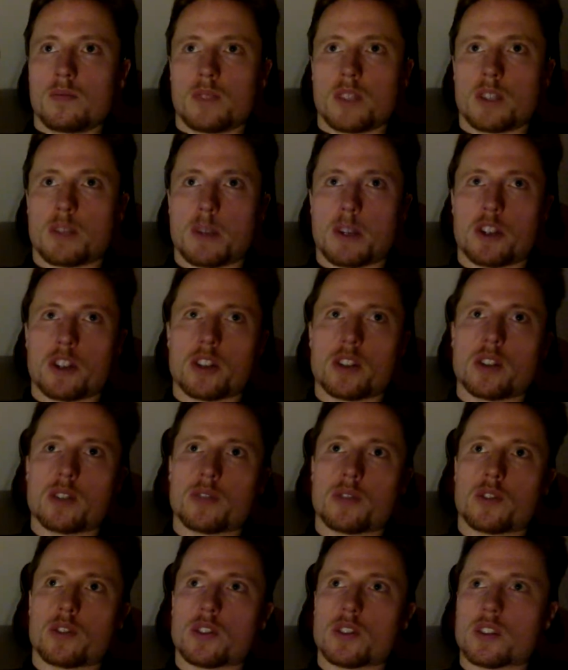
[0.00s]
Especially,
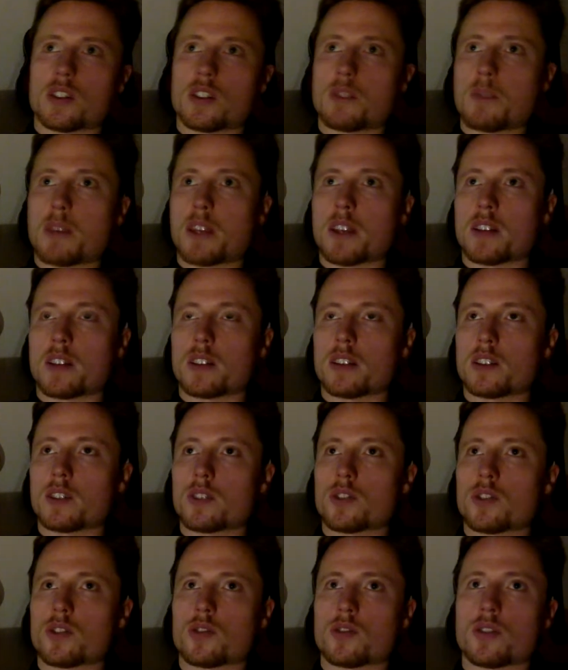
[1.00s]
of course, in the medical
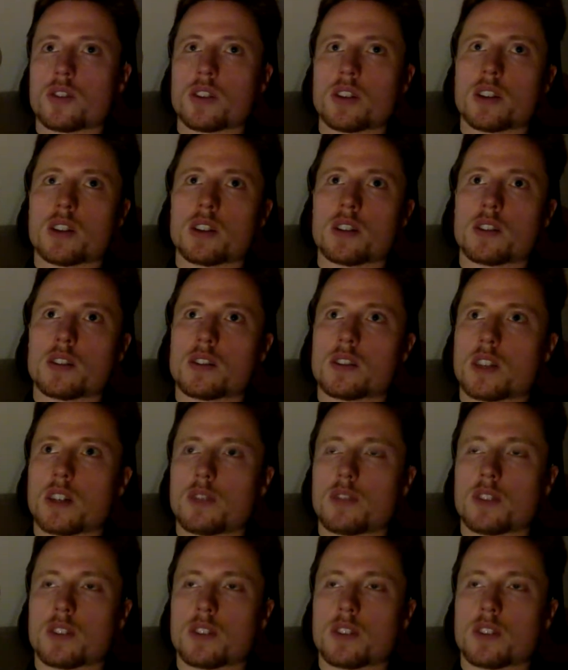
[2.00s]
industry and stuff.